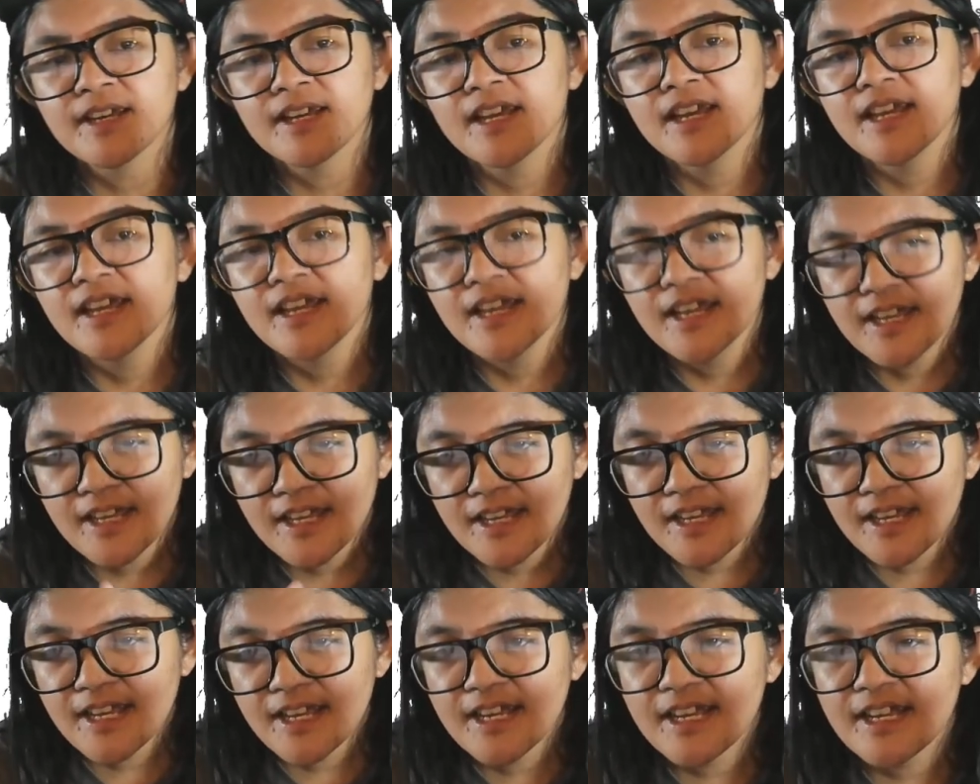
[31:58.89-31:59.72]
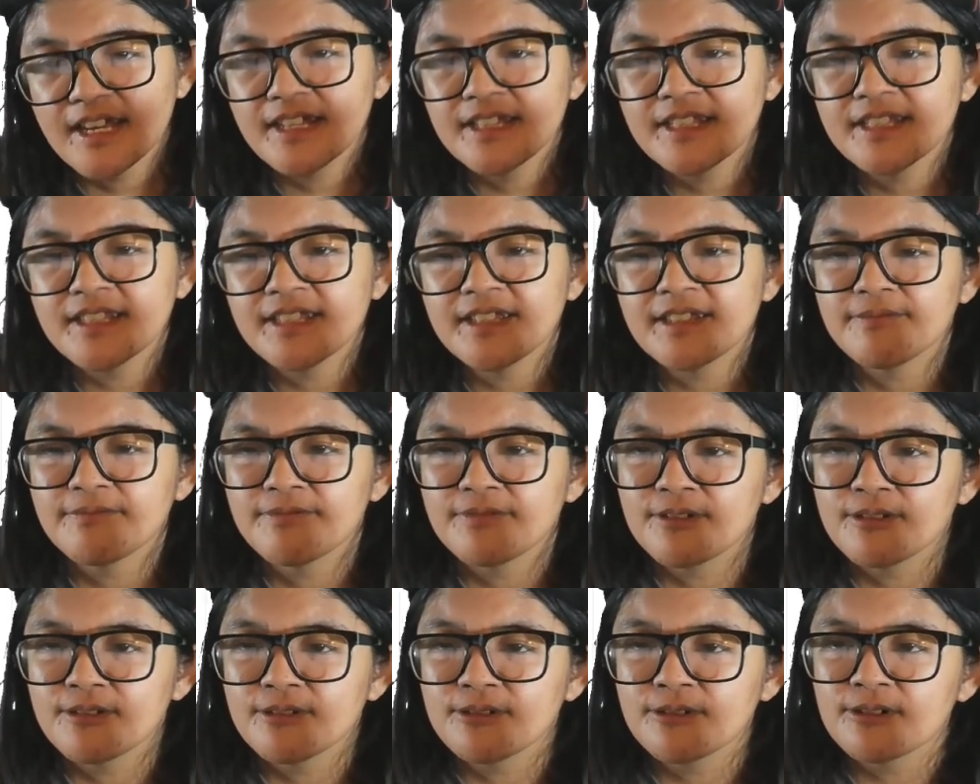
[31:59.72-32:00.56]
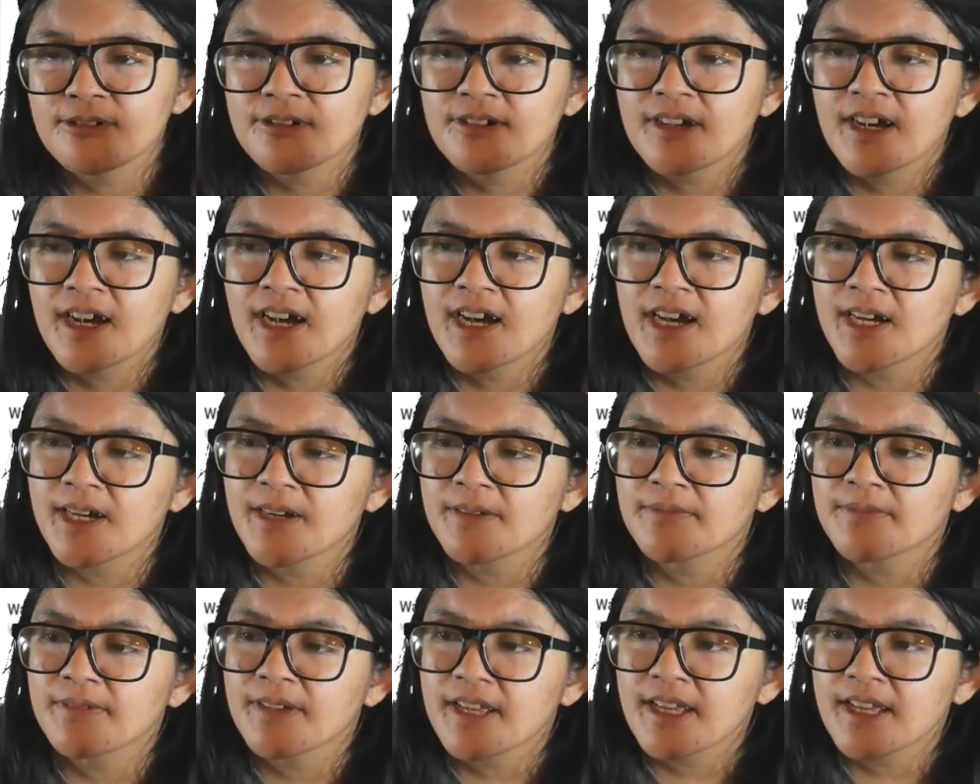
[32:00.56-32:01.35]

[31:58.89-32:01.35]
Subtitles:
And if you have any